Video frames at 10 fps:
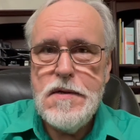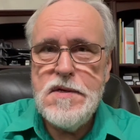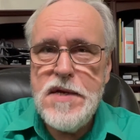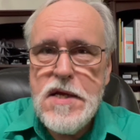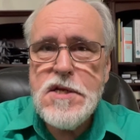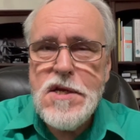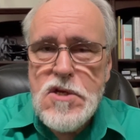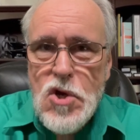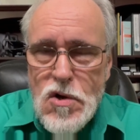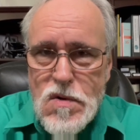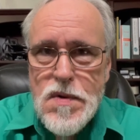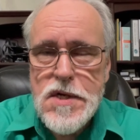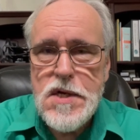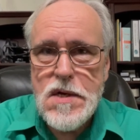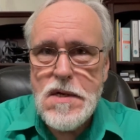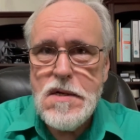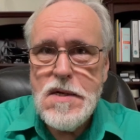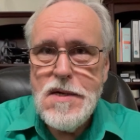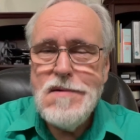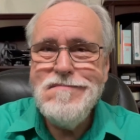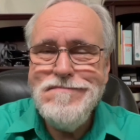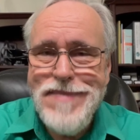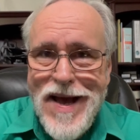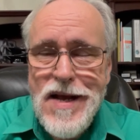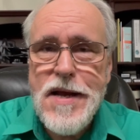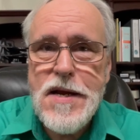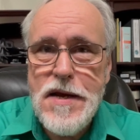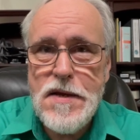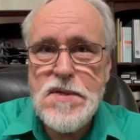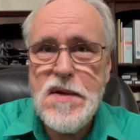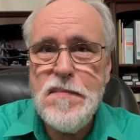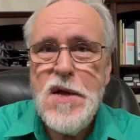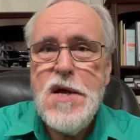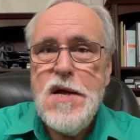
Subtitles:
dictatorial mechanism